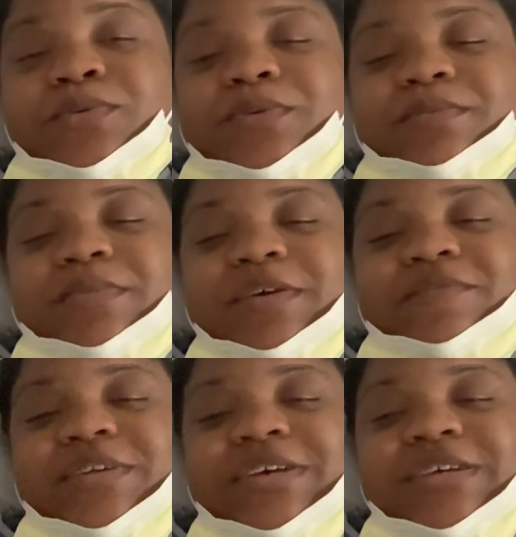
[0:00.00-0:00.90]
I'm
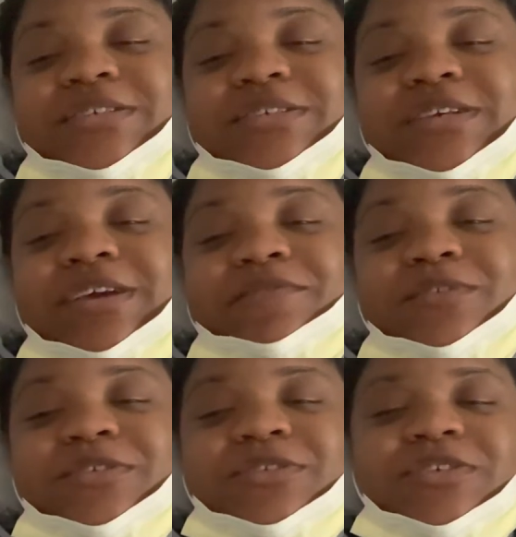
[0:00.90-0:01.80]
having, actually having a
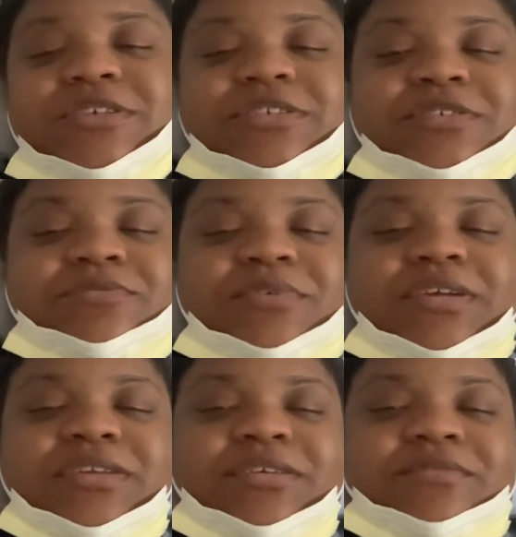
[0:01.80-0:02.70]
contraction
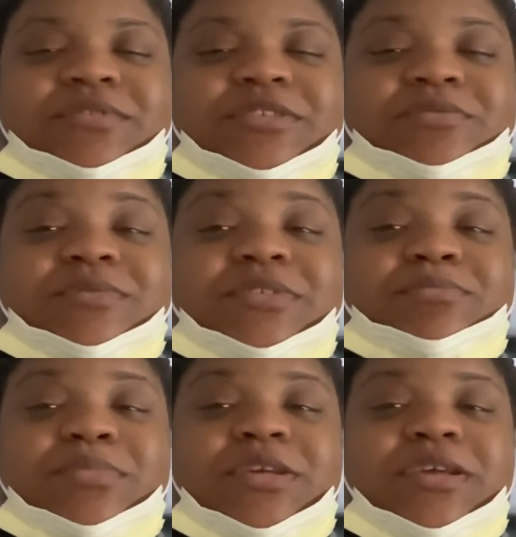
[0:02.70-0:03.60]
right now So,
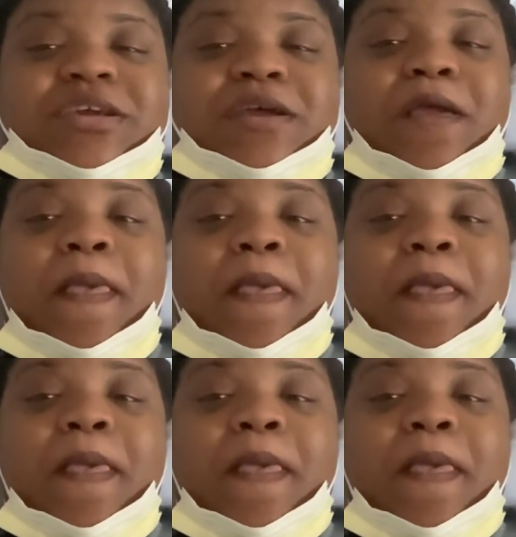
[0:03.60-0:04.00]
speak.